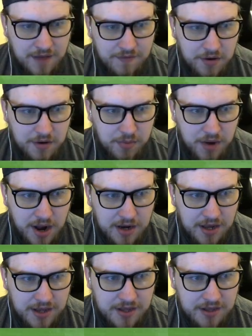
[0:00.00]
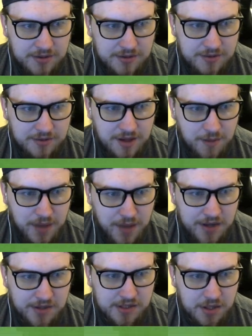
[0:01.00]
very brightly. I
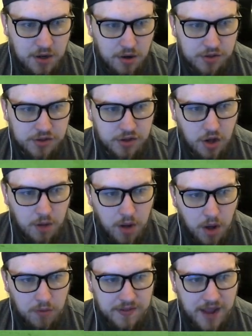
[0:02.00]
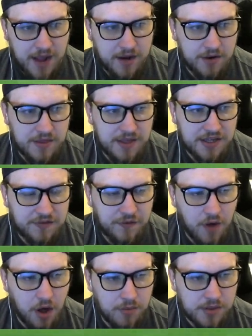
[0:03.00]
back us to go on and score more with Daka in this
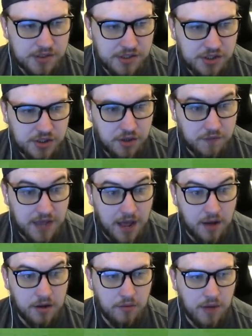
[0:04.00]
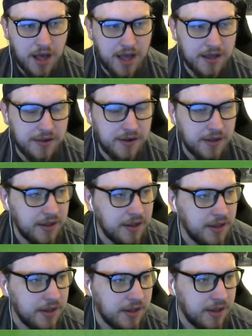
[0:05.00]
form as he's shoved out of the way, and
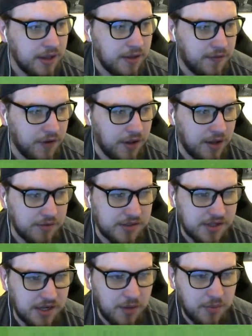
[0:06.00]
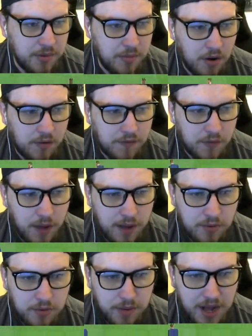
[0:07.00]
I thought that was a little bit more of a
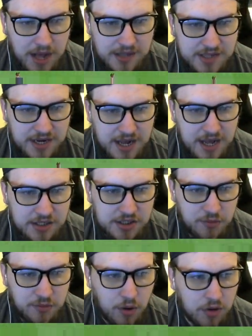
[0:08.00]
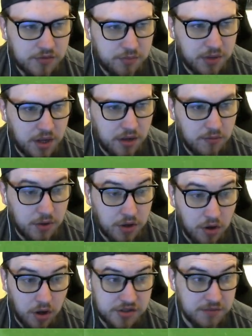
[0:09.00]
wayward pass than it actually was. But we're
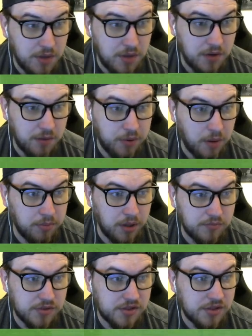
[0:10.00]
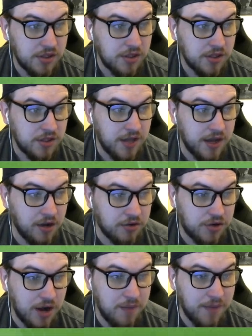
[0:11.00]
causing Munich problems. They
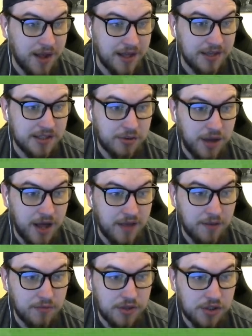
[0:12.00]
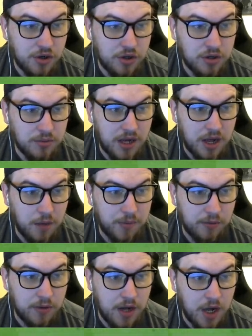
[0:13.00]
got straight back into it, and then we shook them a little
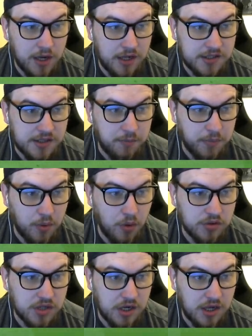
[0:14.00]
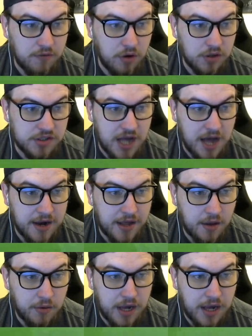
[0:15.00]
bit. Wow, that's a ball to Leroy
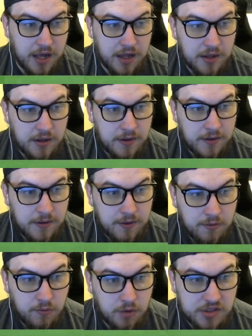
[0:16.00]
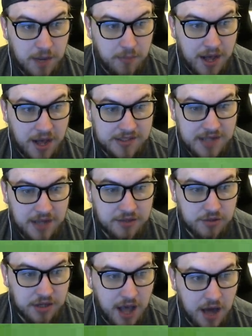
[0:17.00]
Sané, though, isn't it? What a pass that
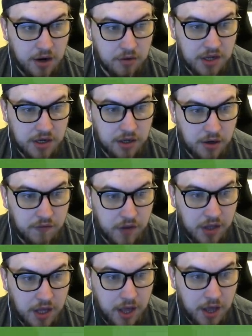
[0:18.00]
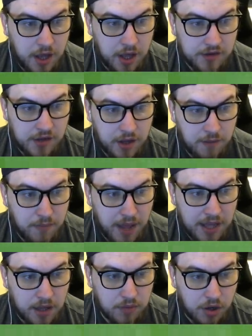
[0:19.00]
is. Ricardo did enough to
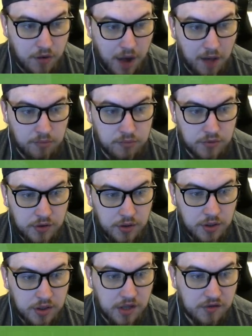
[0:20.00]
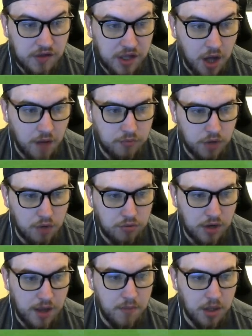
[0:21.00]
make up the ground. Kingsley can't.
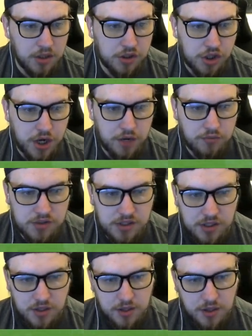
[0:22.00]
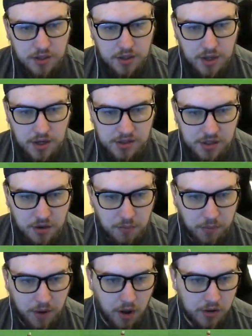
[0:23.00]
Don't let Muller shoot. And it's a
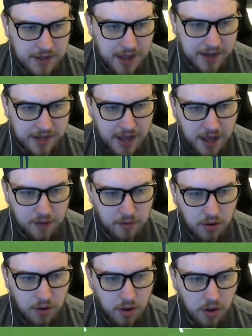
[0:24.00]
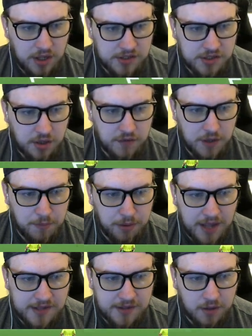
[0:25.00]
good block. Daka now. Oh, that's lovely
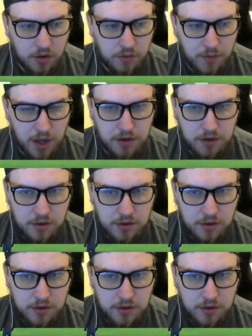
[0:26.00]
play to Yorkiemann.